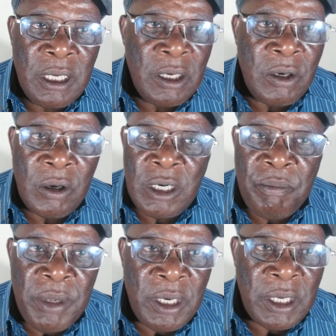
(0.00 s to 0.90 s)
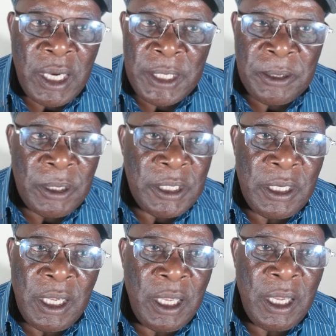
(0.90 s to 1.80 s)
Don't build castles in
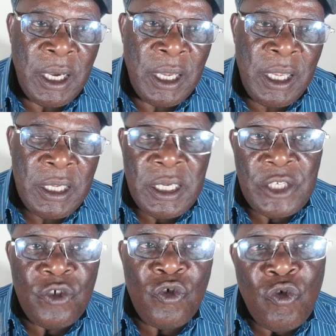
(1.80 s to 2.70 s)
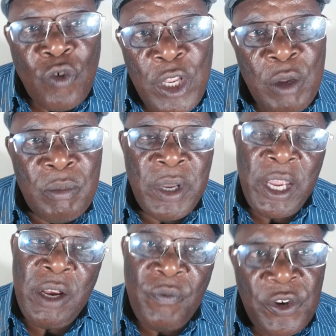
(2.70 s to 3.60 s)
the air. Yes, dream,
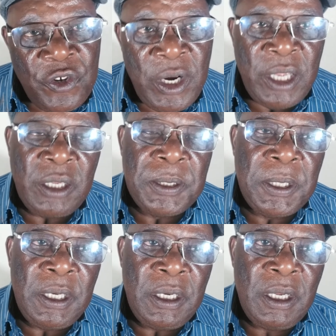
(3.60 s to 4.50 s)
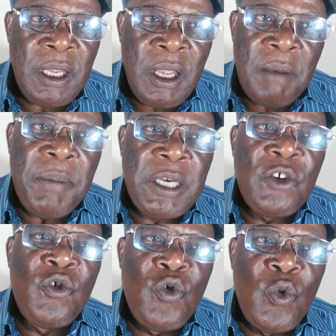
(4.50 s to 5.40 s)
envision, like I said,
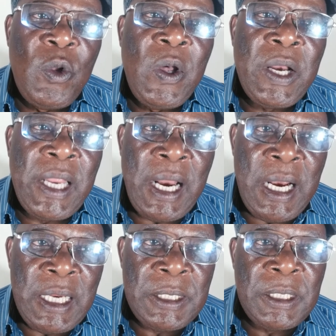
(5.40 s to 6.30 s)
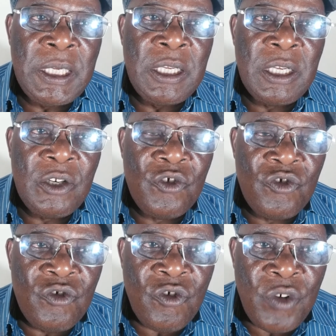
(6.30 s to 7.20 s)
but do realistic
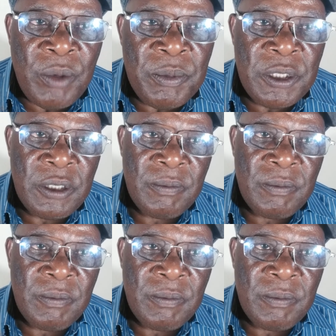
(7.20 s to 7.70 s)
dreams.